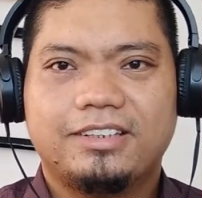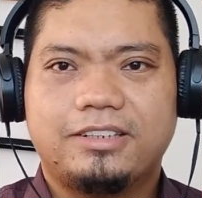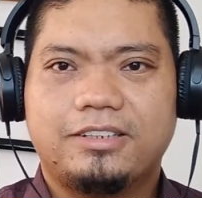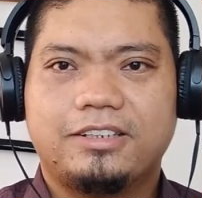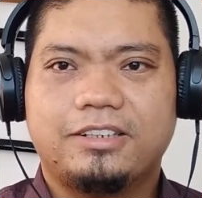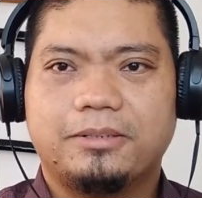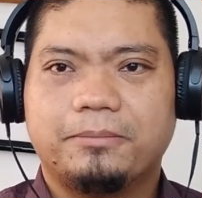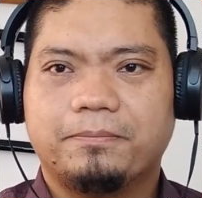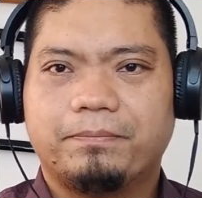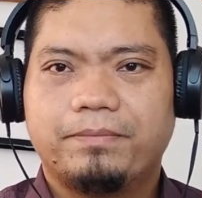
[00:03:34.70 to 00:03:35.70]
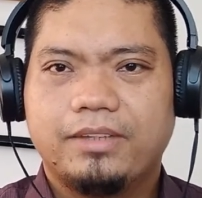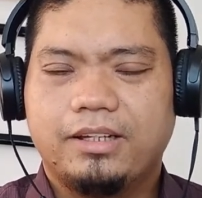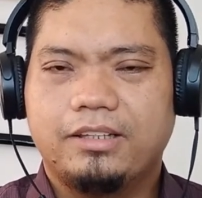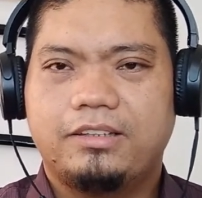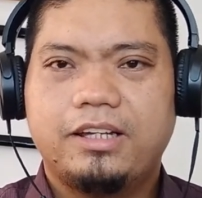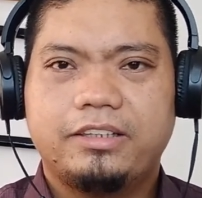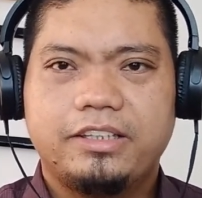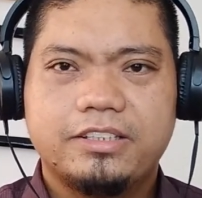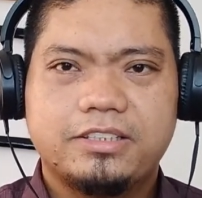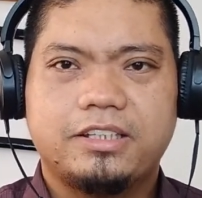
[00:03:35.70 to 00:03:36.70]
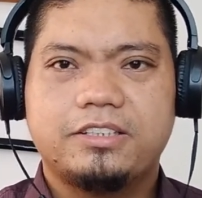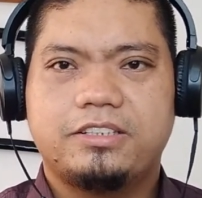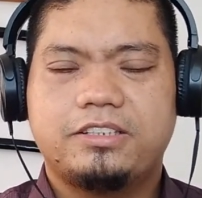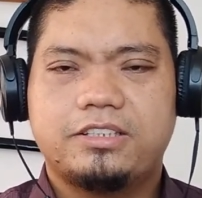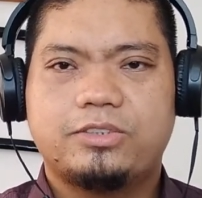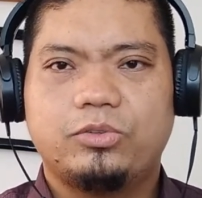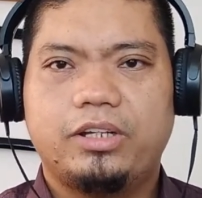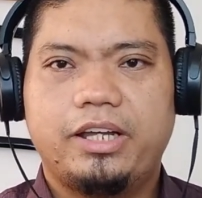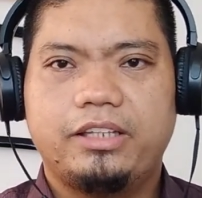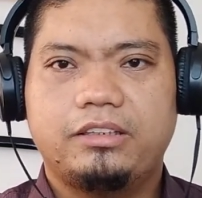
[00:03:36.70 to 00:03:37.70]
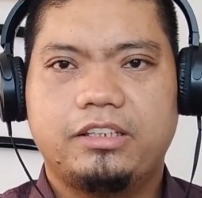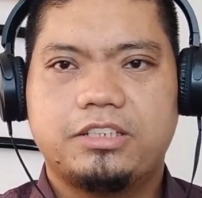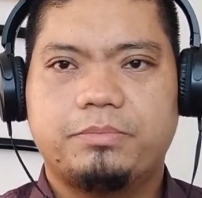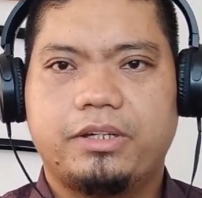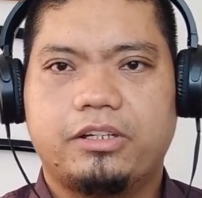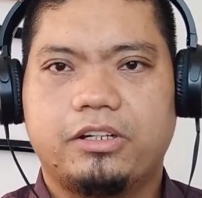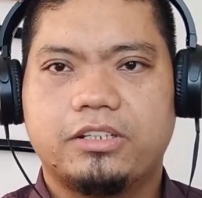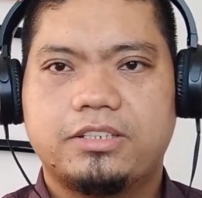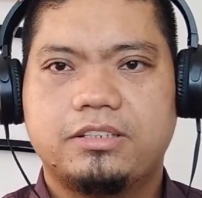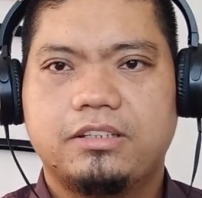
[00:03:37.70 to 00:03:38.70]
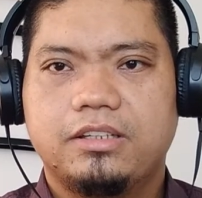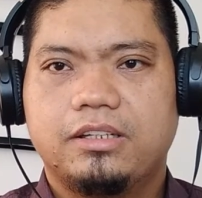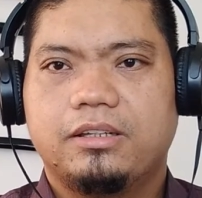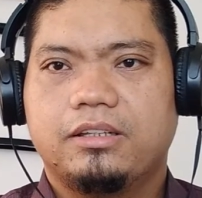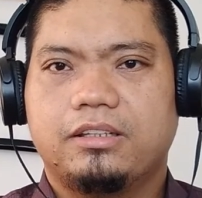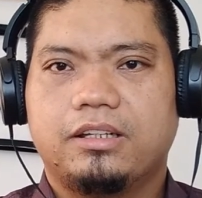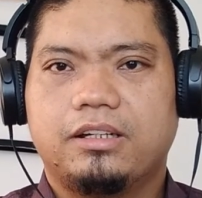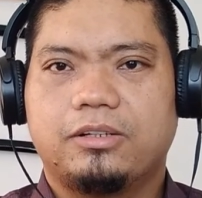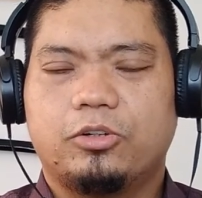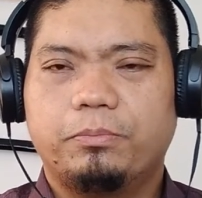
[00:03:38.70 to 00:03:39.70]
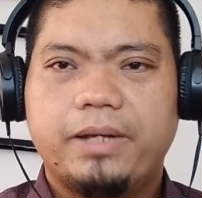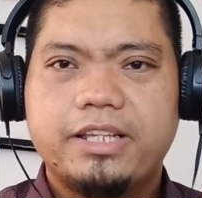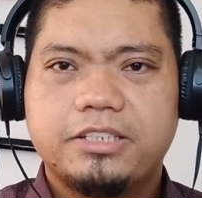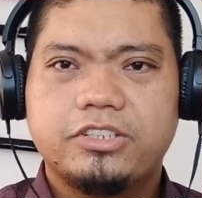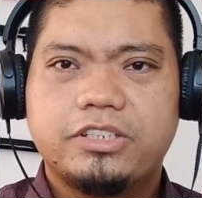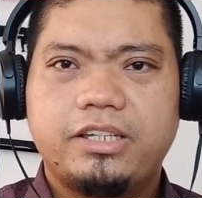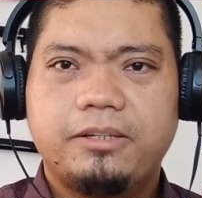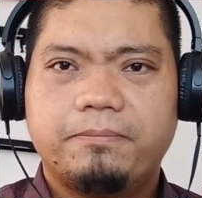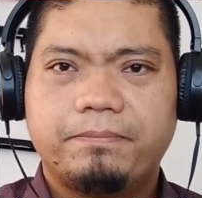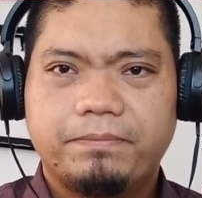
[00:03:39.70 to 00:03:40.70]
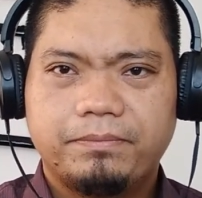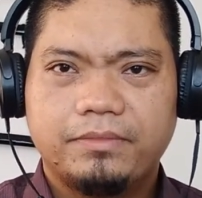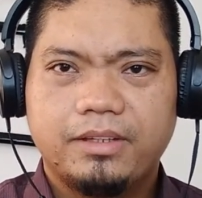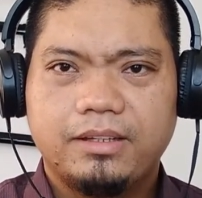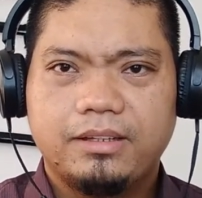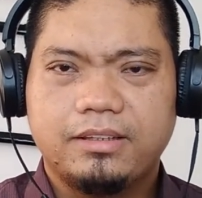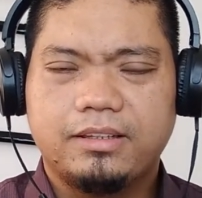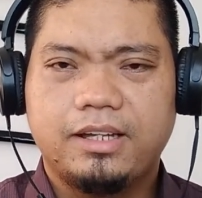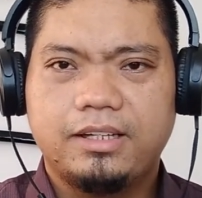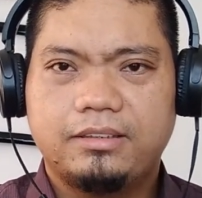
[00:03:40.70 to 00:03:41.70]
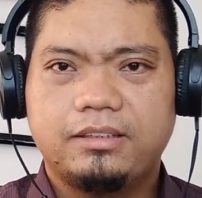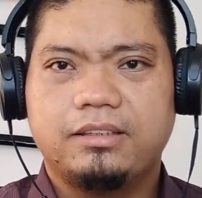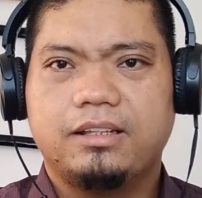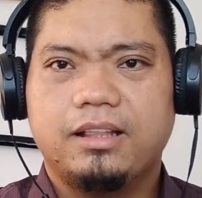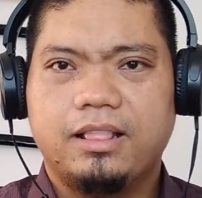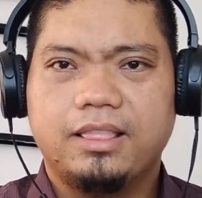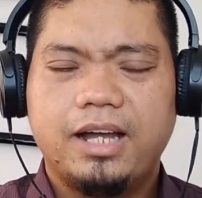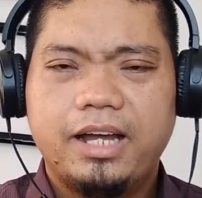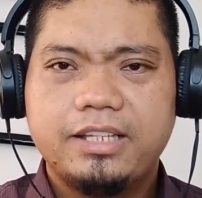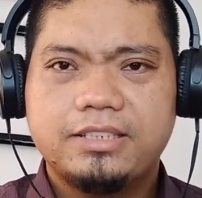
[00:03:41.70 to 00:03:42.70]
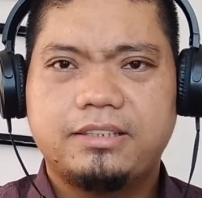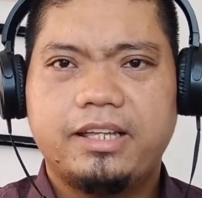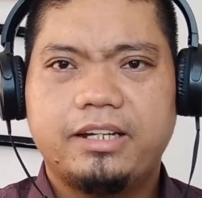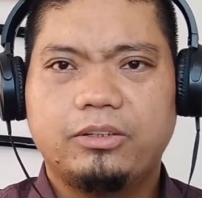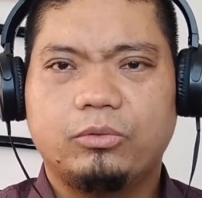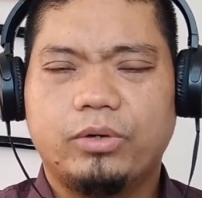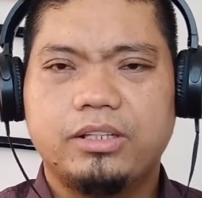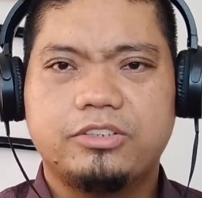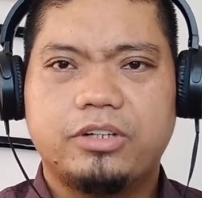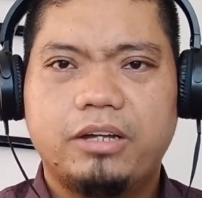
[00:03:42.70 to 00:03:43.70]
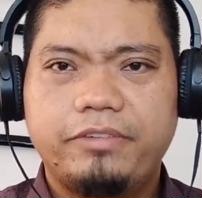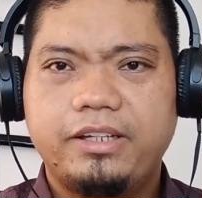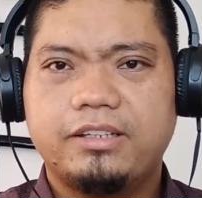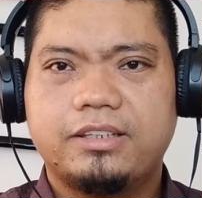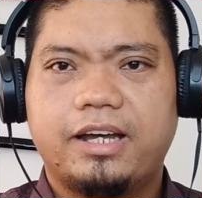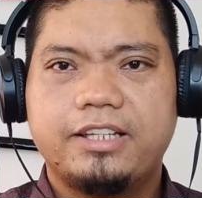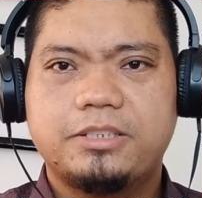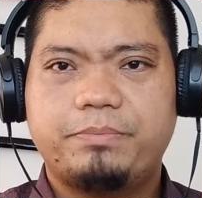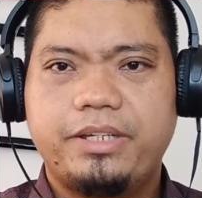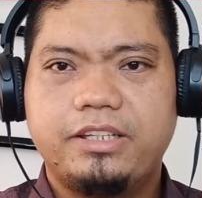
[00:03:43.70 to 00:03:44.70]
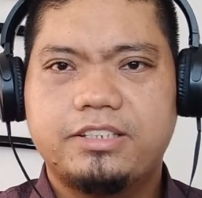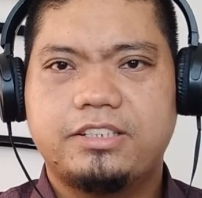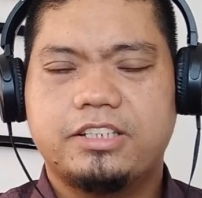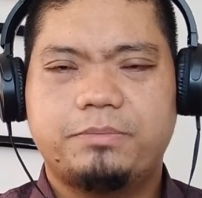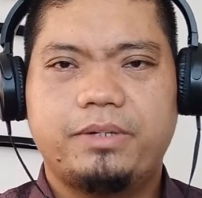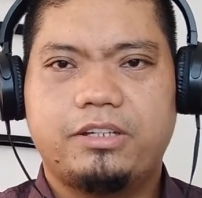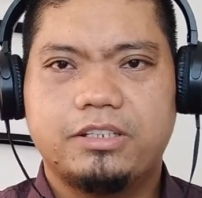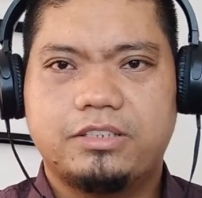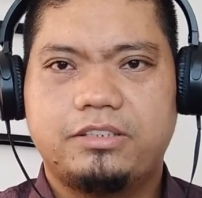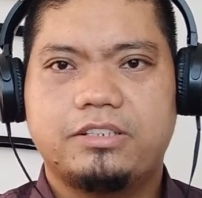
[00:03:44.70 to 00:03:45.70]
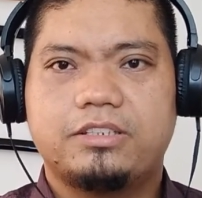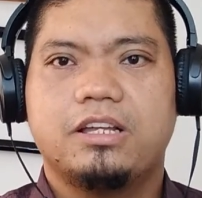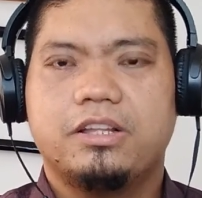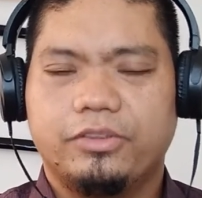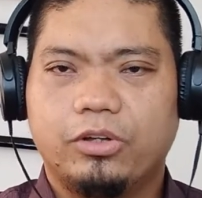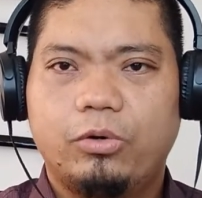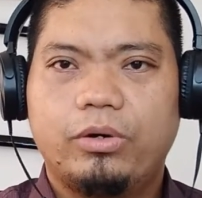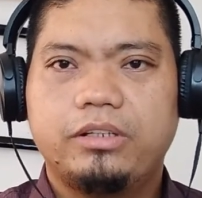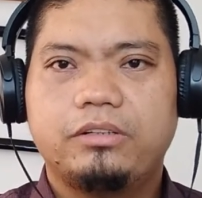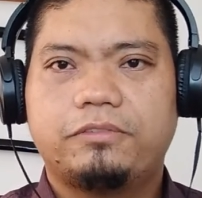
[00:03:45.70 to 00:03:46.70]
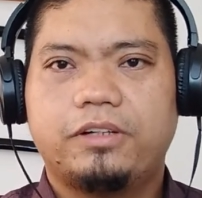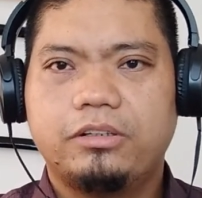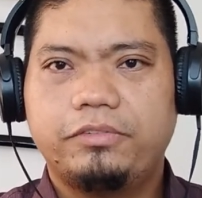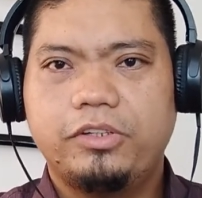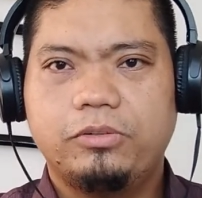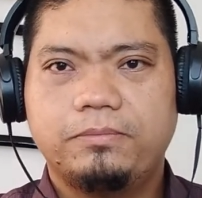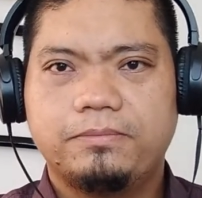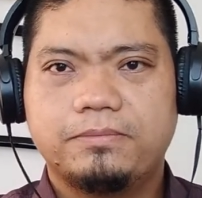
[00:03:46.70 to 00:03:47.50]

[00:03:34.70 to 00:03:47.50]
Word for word: um, at that instance it is too late it's because the complacency that lies there while driving at high speeds just because there's no one in front of you